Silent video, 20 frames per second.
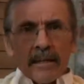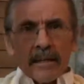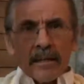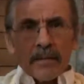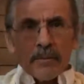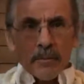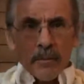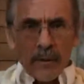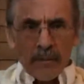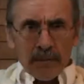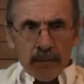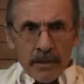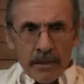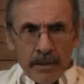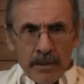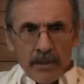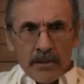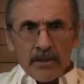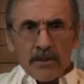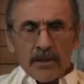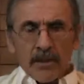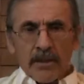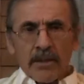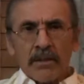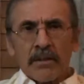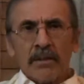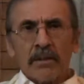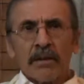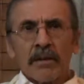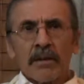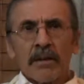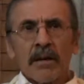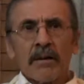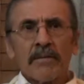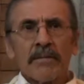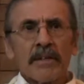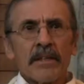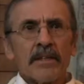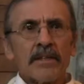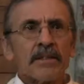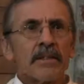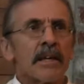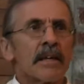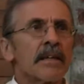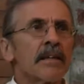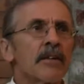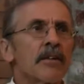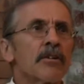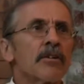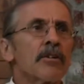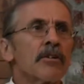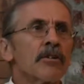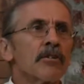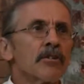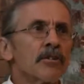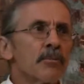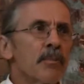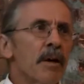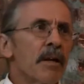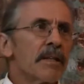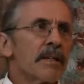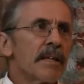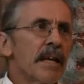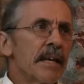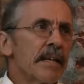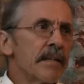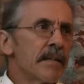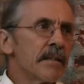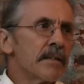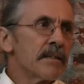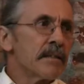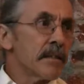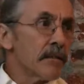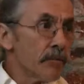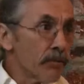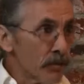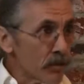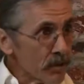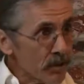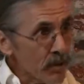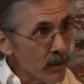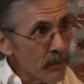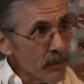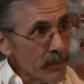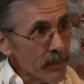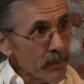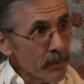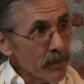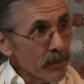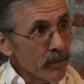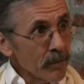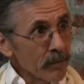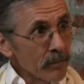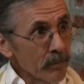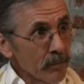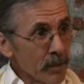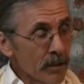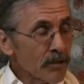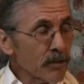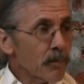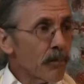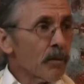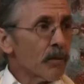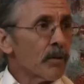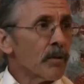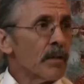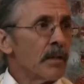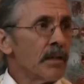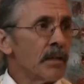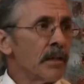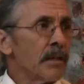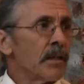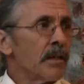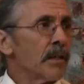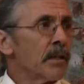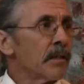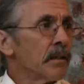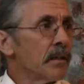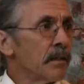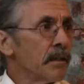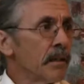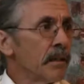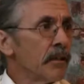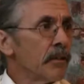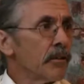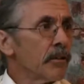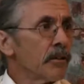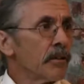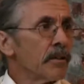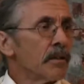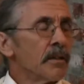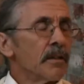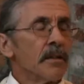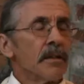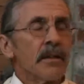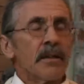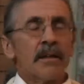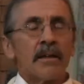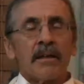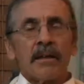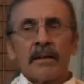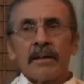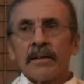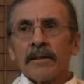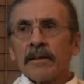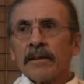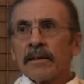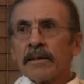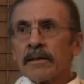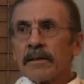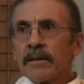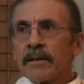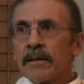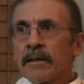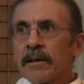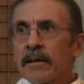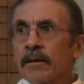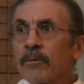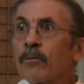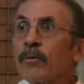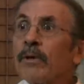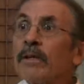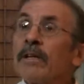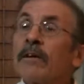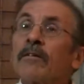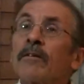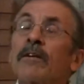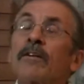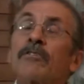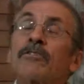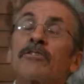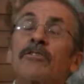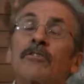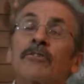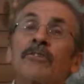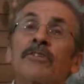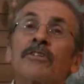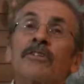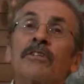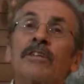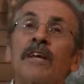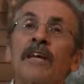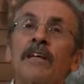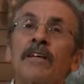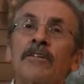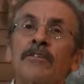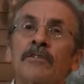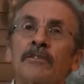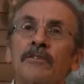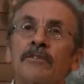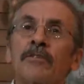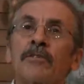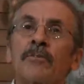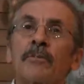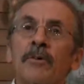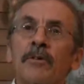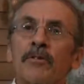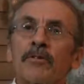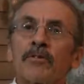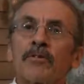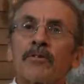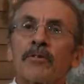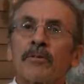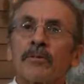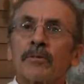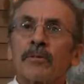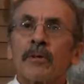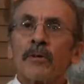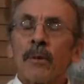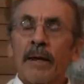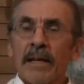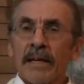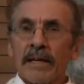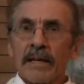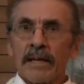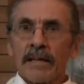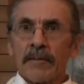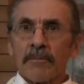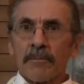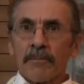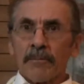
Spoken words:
the revelation of these that could occur spontaneously for some people, much more in India than here, when they're at a certain stage of the spiritual awakening.